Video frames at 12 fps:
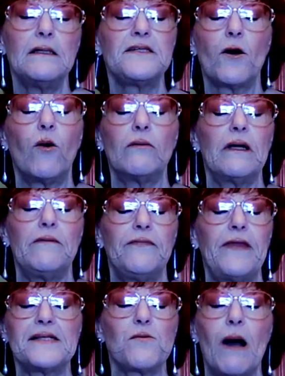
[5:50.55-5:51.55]
so
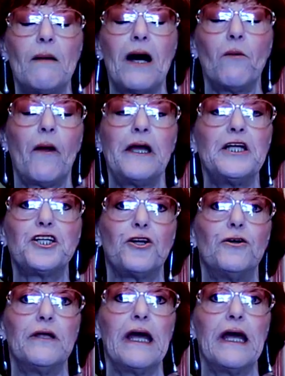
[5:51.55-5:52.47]
that's why I'm not wearing the shirt,